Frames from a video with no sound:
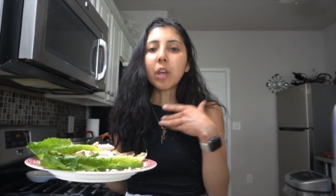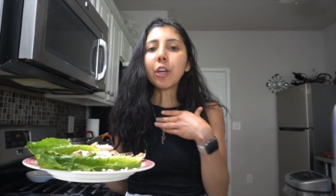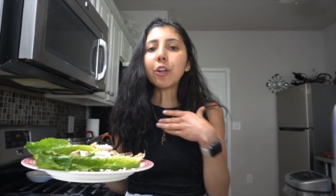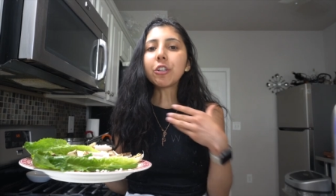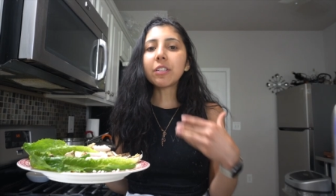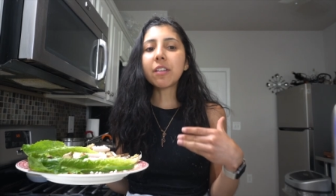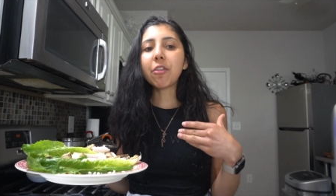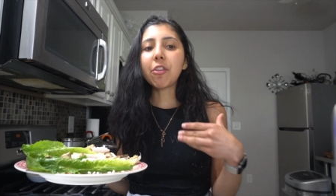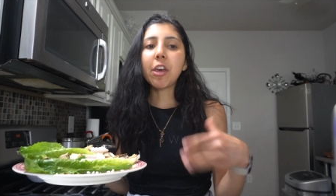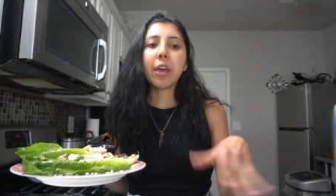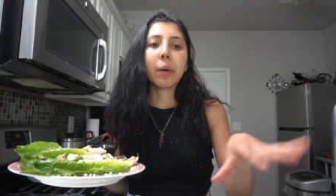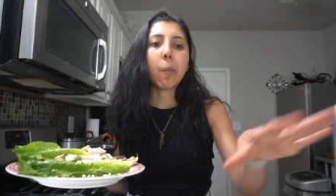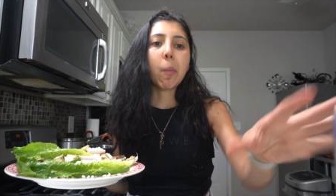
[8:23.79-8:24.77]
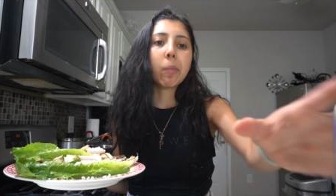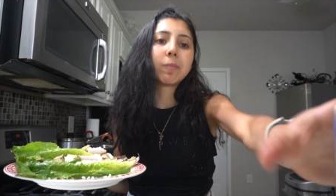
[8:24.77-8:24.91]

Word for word: Here's the thing.